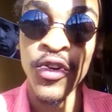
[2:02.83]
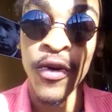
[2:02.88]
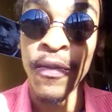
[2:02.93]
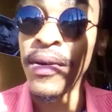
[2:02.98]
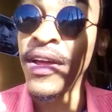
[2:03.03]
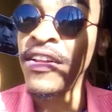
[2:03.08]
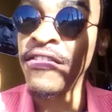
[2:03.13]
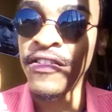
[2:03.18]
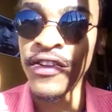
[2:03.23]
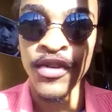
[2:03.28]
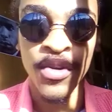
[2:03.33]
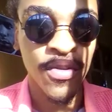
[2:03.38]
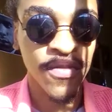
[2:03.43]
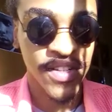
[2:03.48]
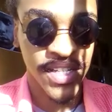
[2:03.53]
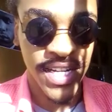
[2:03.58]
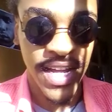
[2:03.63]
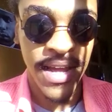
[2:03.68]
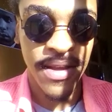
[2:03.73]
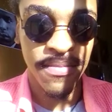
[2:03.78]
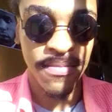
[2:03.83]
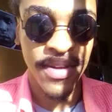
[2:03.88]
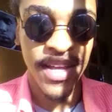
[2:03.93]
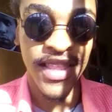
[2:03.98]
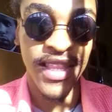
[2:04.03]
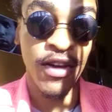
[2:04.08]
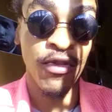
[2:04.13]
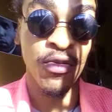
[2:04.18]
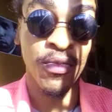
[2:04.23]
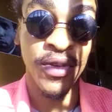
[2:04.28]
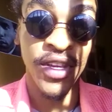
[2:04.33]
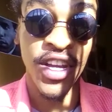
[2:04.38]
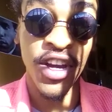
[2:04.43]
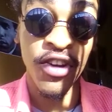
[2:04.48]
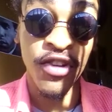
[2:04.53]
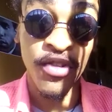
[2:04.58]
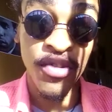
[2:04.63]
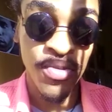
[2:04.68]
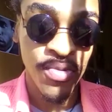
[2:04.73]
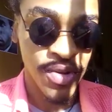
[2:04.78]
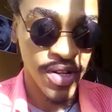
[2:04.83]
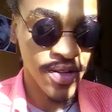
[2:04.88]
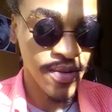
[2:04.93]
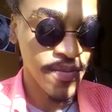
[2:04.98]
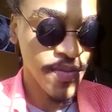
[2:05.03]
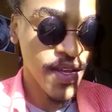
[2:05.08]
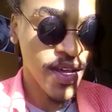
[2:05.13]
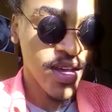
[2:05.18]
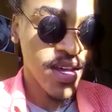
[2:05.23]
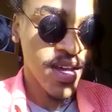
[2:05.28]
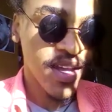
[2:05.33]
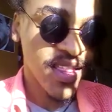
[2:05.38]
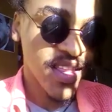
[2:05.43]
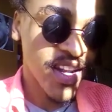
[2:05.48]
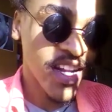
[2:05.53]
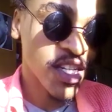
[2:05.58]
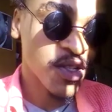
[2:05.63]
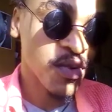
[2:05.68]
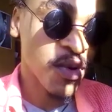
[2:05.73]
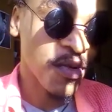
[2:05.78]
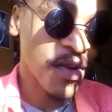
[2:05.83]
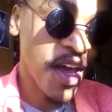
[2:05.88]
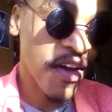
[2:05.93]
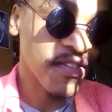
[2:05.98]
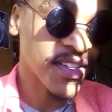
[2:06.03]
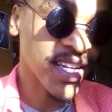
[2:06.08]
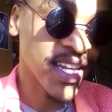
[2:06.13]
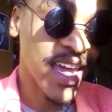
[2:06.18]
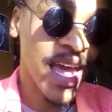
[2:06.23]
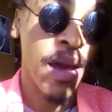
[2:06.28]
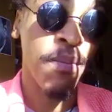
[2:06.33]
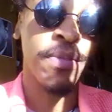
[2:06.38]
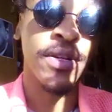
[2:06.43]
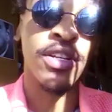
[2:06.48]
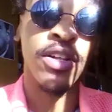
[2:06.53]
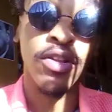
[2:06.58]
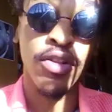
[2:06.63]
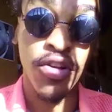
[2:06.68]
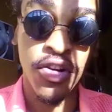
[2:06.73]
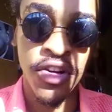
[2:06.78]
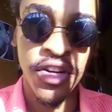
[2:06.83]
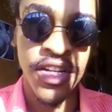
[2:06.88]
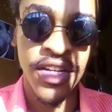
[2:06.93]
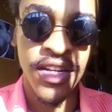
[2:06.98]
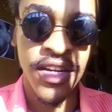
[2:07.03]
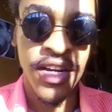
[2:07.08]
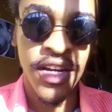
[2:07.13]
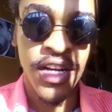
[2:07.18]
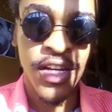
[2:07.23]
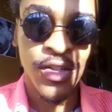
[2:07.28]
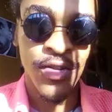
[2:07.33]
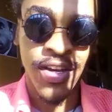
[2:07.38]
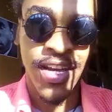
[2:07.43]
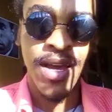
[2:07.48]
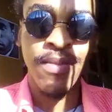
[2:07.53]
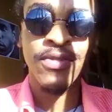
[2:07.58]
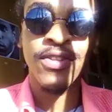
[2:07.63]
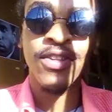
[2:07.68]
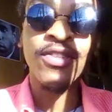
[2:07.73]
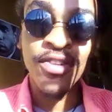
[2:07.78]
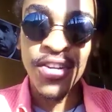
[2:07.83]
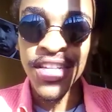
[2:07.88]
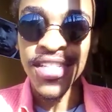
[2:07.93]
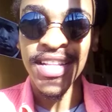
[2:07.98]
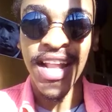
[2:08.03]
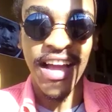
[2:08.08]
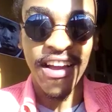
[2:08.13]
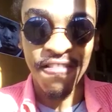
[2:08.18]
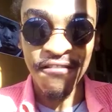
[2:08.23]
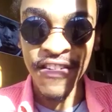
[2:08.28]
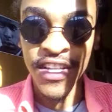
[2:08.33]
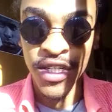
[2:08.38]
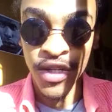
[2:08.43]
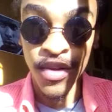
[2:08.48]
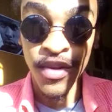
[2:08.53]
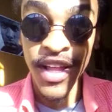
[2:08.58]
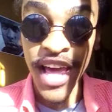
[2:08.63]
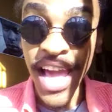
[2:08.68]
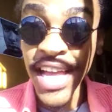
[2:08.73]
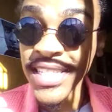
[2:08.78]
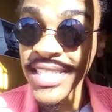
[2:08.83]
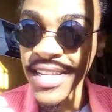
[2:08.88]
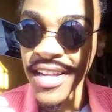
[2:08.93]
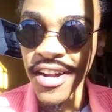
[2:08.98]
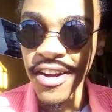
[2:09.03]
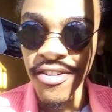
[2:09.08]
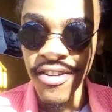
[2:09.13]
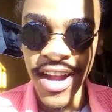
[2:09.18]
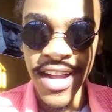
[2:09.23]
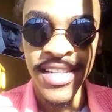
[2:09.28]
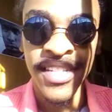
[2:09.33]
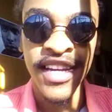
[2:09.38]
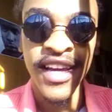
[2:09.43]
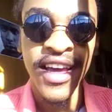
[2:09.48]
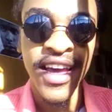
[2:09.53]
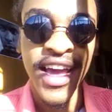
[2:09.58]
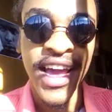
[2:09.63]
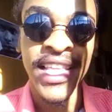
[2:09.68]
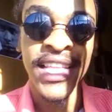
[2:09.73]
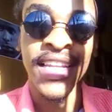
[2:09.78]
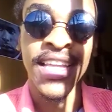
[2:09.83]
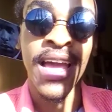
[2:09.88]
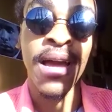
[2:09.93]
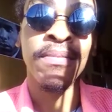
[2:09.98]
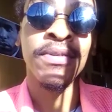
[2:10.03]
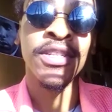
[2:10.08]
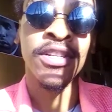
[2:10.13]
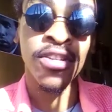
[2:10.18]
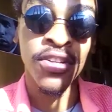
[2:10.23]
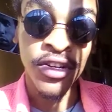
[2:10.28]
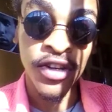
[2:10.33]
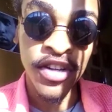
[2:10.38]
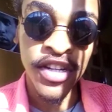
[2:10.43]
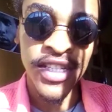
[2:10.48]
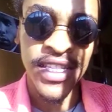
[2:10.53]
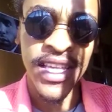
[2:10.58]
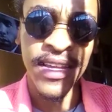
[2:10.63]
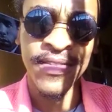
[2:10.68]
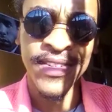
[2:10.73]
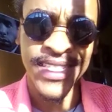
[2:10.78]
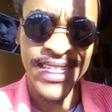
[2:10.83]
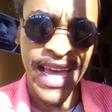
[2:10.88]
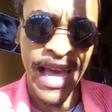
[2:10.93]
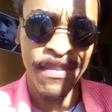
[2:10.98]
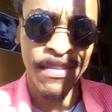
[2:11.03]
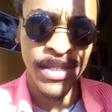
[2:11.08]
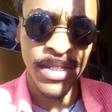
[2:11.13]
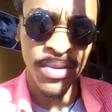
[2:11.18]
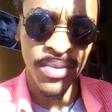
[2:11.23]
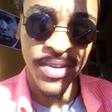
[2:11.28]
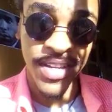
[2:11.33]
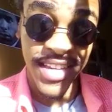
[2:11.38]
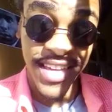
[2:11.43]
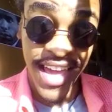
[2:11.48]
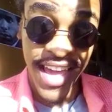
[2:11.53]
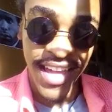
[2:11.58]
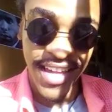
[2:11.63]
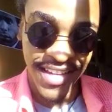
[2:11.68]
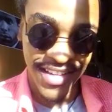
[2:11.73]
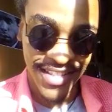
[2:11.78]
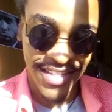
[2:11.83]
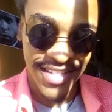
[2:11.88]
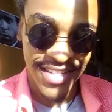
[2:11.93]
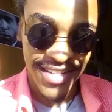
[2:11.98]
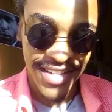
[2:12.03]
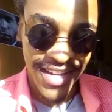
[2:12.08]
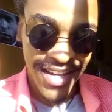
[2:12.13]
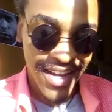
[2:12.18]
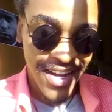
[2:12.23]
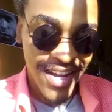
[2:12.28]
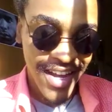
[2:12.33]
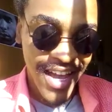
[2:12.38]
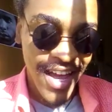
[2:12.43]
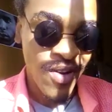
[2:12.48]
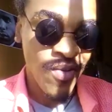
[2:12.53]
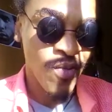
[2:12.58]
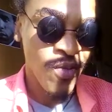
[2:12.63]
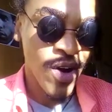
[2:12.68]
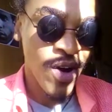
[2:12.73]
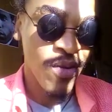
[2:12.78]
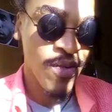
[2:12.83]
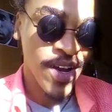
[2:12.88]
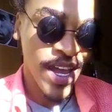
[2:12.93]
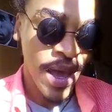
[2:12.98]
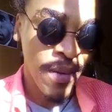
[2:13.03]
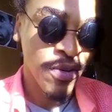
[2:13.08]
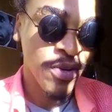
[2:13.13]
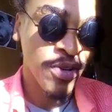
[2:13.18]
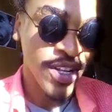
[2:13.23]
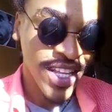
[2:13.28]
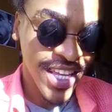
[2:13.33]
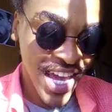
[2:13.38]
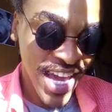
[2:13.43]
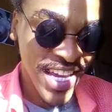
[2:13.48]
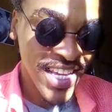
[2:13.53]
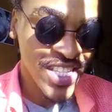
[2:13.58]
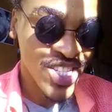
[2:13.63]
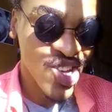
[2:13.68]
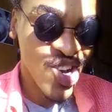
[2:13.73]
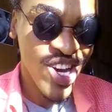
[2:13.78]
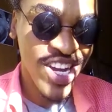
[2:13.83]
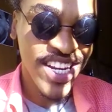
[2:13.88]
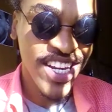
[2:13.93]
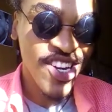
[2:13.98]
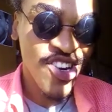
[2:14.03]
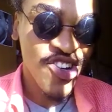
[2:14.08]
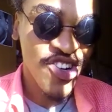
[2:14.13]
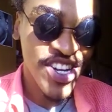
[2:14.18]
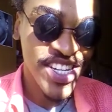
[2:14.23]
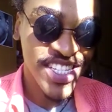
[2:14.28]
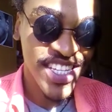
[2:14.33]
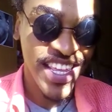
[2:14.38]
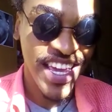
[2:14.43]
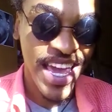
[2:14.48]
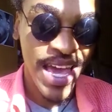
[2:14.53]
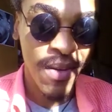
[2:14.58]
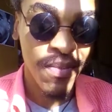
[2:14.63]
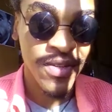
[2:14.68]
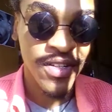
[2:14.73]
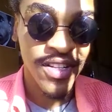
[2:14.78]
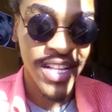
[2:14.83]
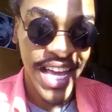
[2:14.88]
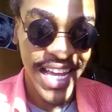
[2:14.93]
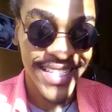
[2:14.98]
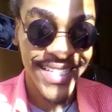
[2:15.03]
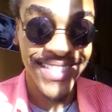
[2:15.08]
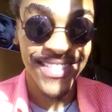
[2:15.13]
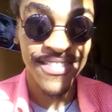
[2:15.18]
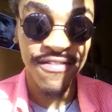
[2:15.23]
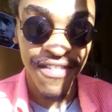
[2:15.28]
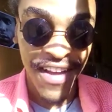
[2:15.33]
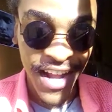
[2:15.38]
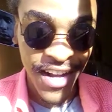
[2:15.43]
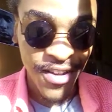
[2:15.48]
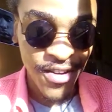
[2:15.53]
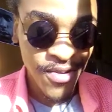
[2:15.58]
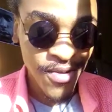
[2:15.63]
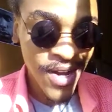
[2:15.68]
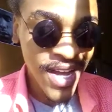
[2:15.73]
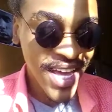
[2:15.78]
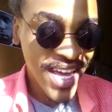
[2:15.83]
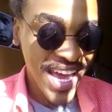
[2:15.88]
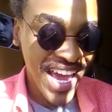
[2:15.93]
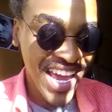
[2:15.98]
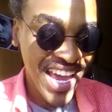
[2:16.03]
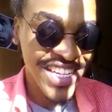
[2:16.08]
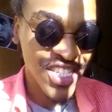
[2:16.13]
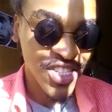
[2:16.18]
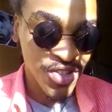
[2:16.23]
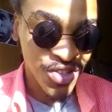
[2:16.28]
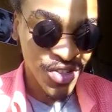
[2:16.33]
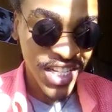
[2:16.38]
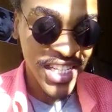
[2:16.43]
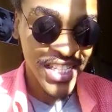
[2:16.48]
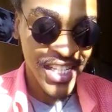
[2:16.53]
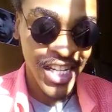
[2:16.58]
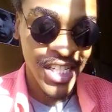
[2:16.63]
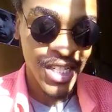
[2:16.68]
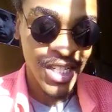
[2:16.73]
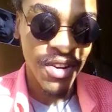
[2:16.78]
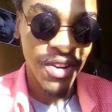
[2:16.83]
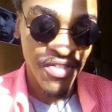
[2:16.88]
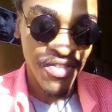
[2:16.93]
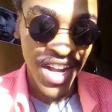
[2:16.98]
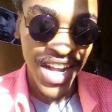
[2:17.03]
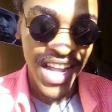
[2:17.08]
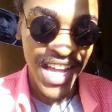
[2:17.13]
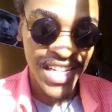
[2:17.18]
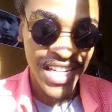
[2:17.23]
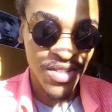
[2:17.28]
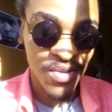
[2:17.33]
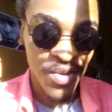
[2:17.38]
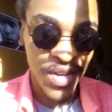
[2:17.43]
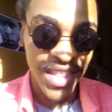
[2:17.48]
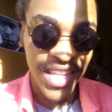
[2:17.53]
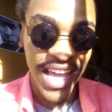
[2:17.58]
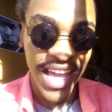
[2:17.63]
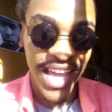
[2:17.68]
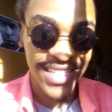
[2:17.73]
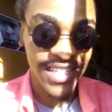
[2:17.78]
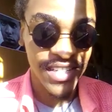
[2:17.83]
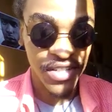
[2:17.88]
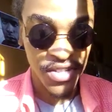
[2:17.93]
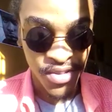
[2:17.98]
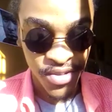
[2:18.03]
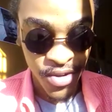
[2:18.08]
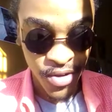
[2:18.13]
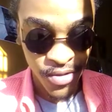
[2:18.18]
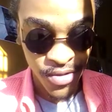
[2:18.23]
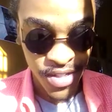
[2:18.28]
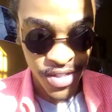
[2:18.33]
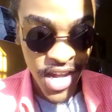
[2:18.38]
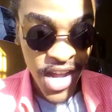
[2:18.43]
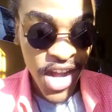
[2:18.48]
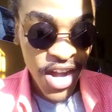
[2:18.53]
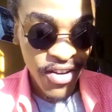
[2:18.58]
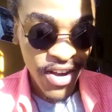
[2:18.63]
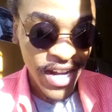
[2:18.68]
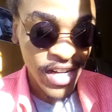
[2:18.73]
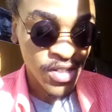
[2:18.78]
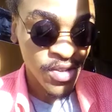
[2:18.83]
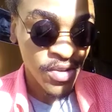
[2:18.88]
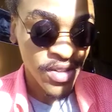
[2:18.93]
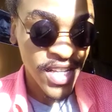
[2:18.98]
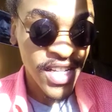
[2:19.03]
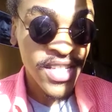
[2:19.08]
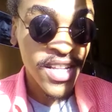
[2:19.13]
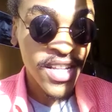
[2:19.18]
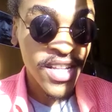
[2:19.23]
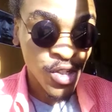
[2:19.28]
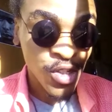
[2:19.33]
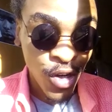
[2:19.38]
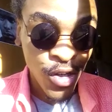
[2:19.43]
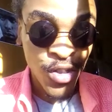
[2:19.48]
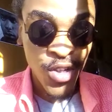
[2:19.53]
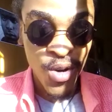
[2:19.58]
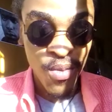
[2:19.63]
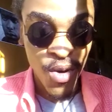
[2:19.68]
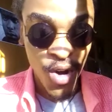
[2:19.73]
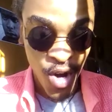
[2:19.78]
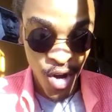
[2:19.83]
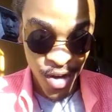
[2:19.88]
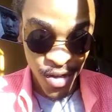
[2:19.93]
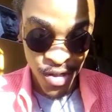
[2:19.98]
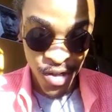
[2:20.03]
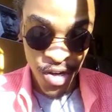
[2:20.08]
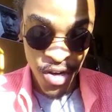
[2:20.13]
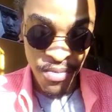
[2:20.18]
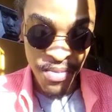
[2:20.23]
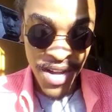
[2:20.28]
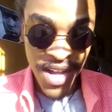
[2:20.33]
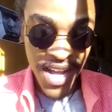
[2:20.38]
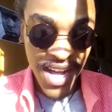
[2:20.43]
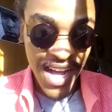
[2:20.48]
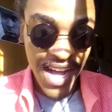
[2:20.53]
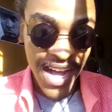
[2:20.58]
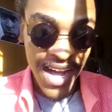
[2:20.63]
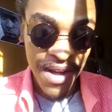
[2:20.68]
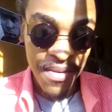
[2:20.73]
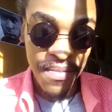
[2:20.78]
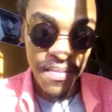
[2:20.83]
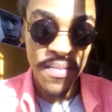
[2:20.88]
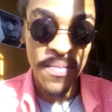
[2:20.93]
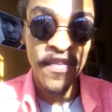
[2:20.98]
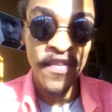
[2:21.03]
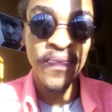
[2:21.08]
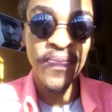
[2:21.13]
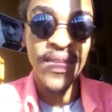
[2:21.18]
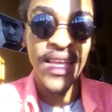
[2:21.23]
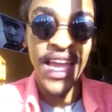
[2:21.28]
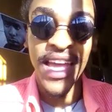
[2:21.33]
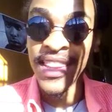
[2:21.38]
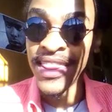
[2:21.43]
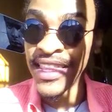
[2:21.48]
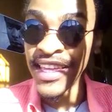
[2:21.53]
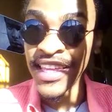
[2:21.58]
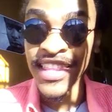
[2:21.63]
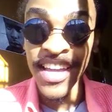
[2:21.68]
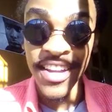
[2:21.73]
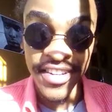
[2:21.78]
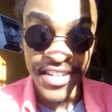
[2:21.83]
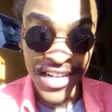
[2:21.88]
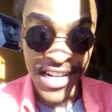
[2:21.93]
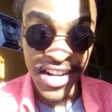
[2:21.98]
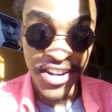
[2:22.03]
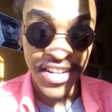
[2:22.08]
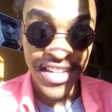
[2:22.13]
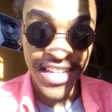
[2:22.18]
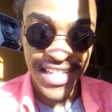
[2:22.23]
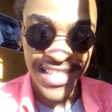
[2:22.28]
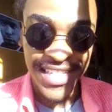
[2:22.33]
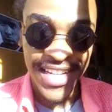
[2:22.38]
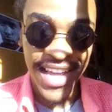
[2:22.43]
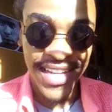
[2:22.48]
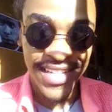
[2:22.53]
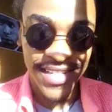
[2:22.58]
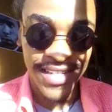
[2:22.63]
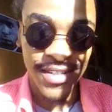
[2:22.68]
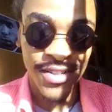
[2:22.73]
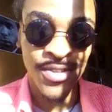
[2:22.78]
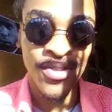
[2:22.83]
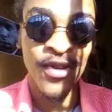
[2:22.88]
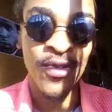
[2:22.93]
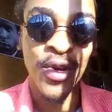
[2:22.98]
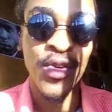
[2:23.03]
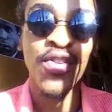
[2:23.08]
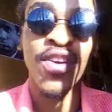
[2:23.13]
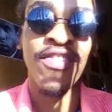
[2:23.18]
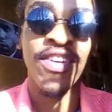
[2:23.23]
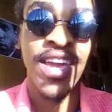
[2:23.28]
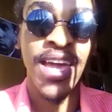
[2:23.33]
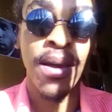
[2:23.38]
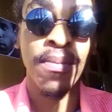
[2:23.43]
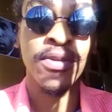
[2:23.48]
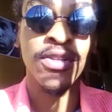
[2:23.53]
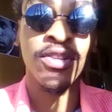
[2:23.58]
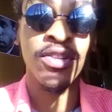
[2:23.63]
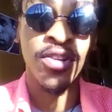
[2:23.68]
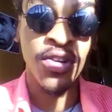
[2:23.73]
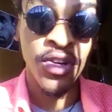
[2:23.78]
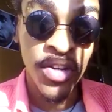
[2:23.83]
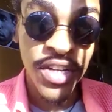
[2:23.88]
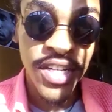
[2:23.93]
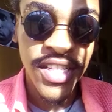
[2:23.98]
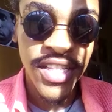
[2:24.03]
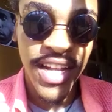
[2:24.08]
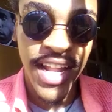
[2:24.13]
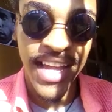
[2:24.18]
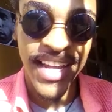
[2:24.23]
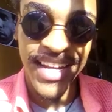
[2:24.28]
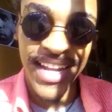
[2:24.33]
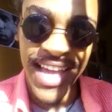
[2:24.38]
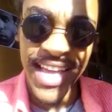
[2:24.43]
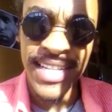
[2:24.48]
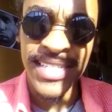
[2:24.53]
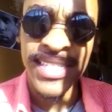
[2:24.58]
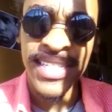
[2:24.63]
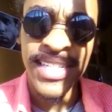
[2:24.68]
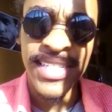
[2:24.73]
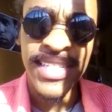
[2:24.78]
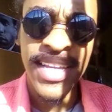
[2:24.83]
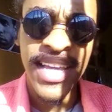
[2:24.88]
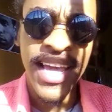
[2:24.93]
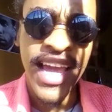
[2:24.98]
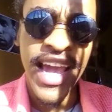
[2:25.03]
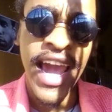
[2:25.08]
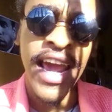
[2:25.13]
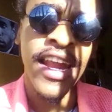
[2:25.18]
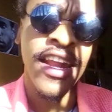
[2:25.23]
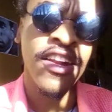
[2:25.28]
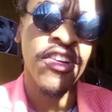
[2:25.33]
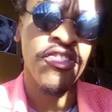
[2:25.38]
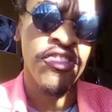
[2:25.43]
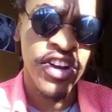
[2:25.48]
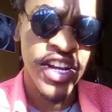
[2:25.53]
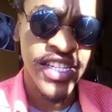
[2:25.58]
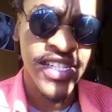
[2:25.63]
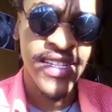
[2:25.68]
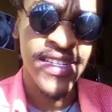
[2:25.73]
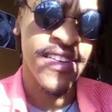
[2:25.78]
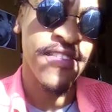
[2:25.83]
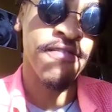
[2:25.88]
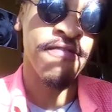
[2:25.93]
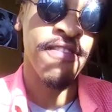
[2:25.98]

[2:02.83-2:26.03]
or benefit over time, and that will be accrual. The next word we have is a capital good. So a capital good is like a physical asset, right? And then capital goods give us capital gains. And what capital gains are an increase in the capital asset's value, and it's usually said to be realized when the asset is sold, right? So these are short-term or long-term, and they're declared in taxes. So if you have a capital good, like an asset, and it increases in